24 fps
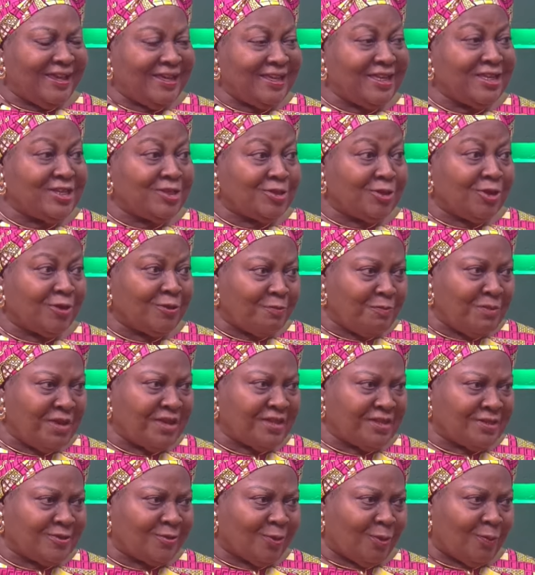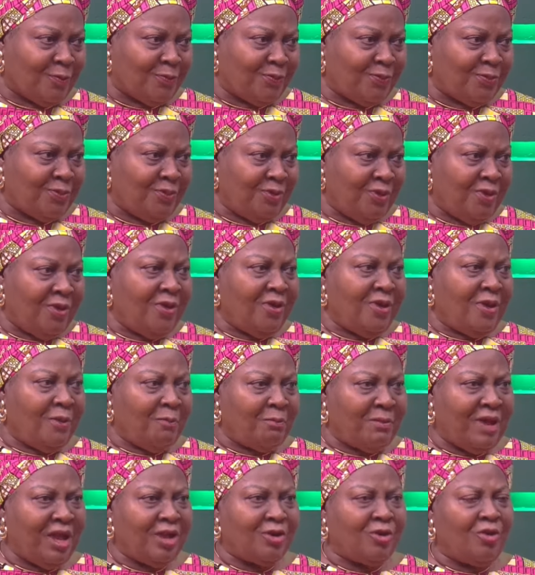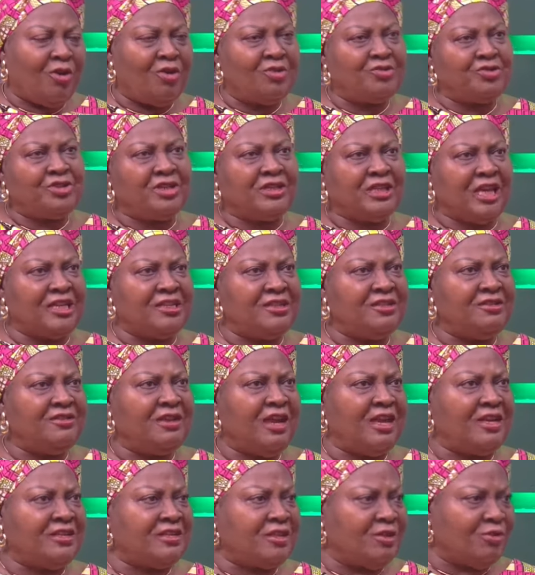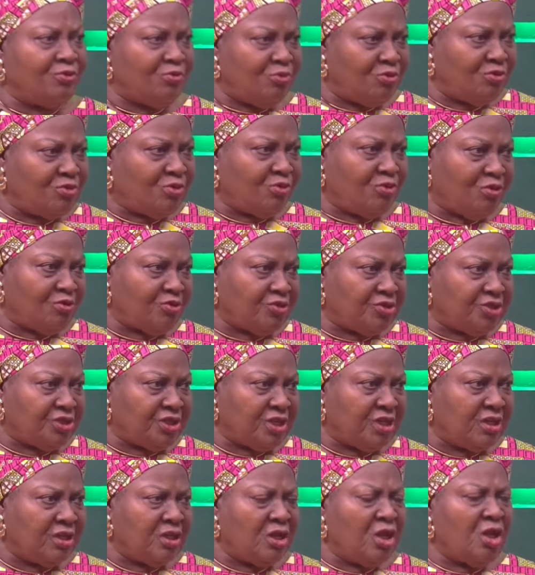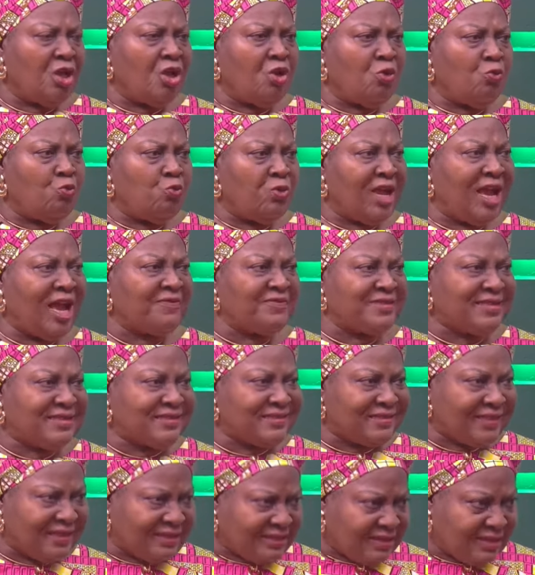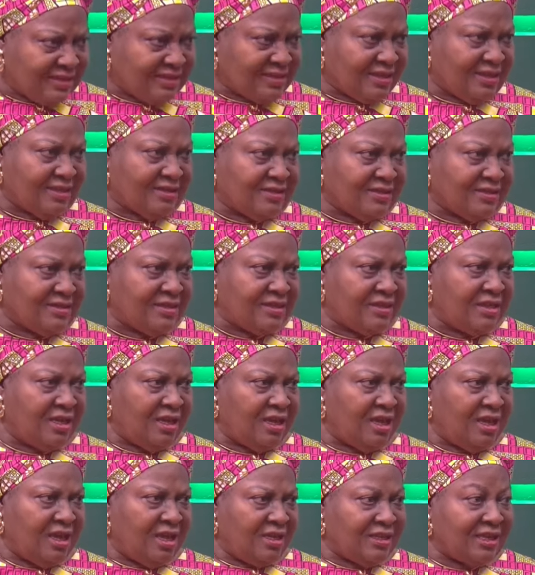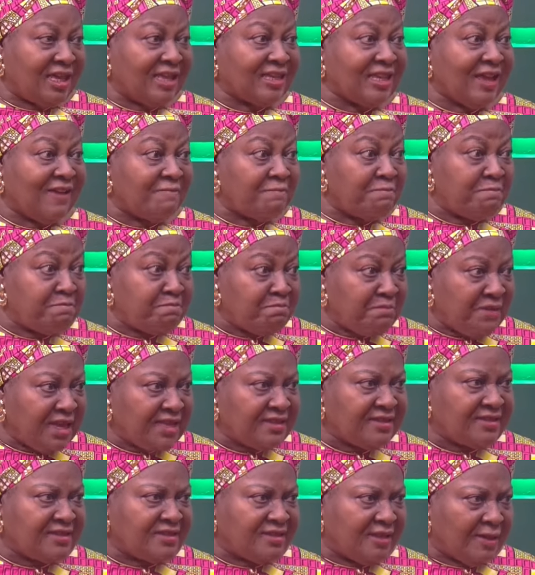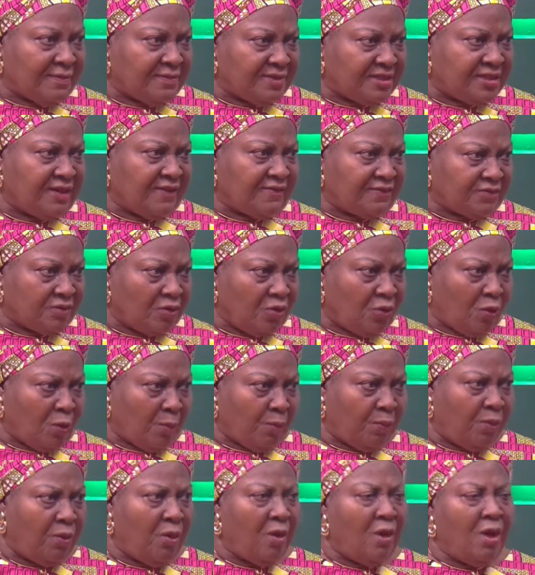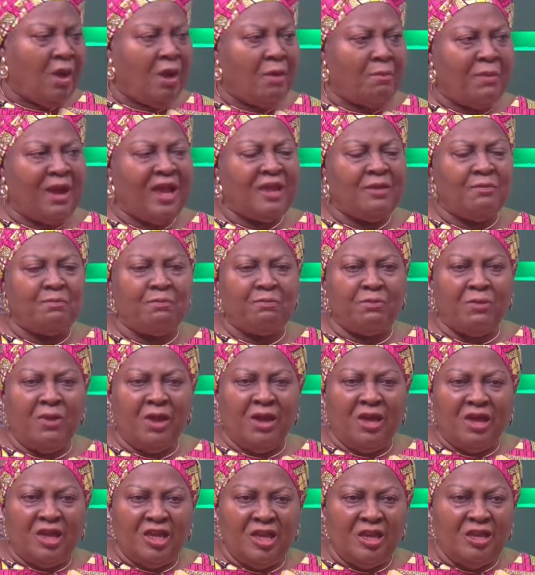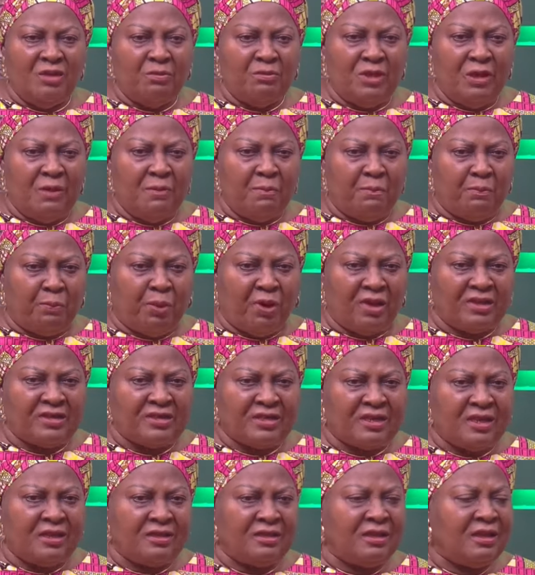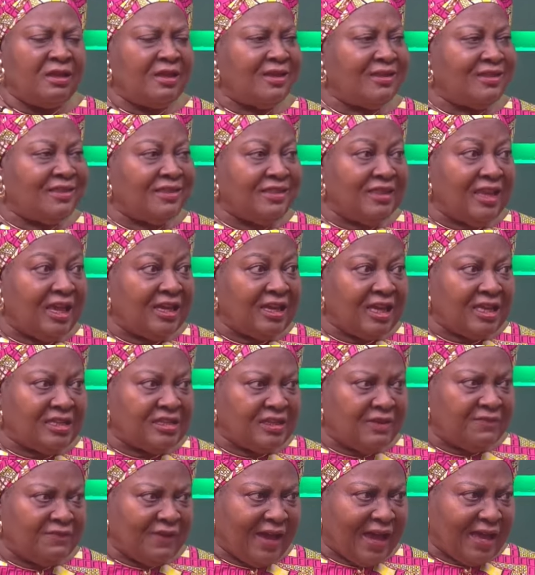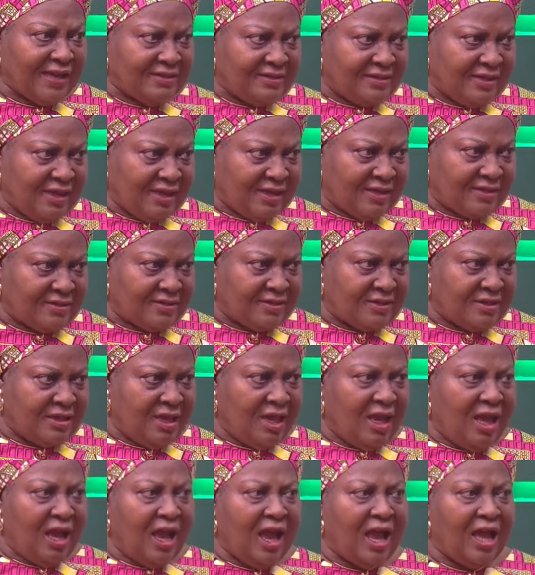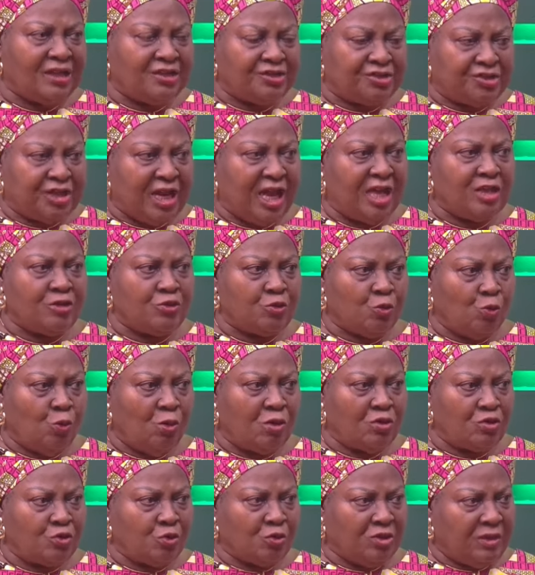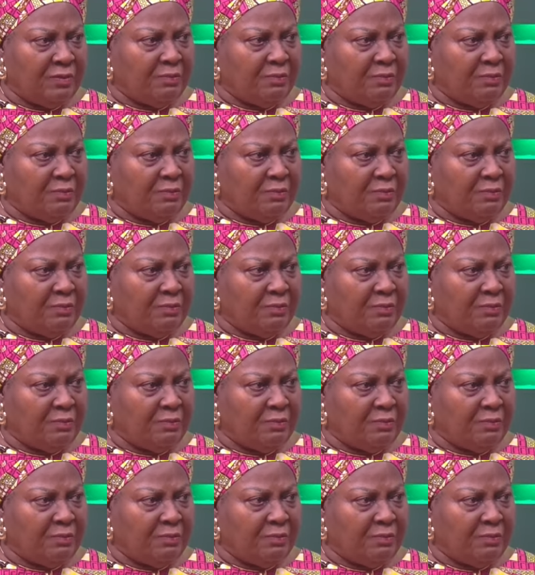is not messed up. My country, Nigeria, is a good country. We have citizens that have messed themselves up by importing negative ideas and trying to want to